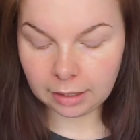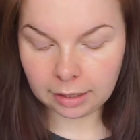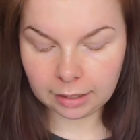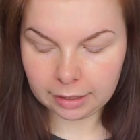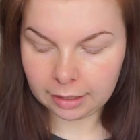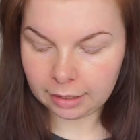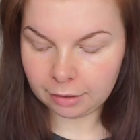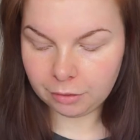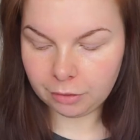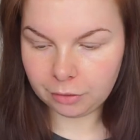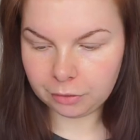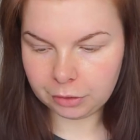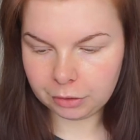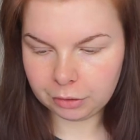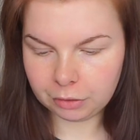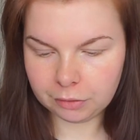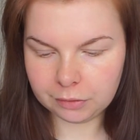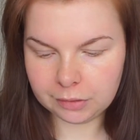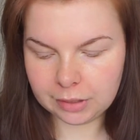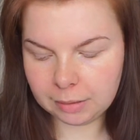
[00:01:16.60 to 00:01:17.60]
I have a
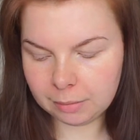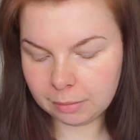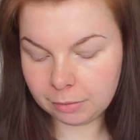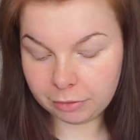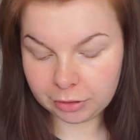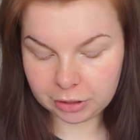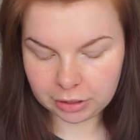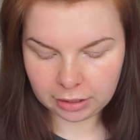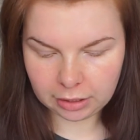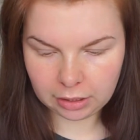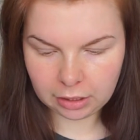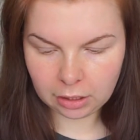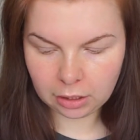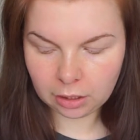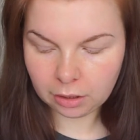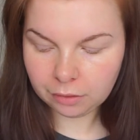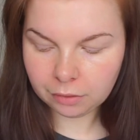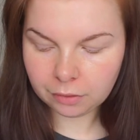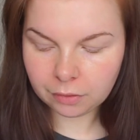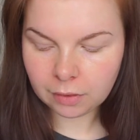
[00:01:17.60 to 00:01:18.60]
few of them which I
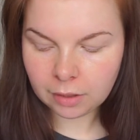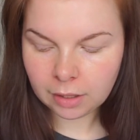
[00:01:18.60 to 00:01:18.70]
love.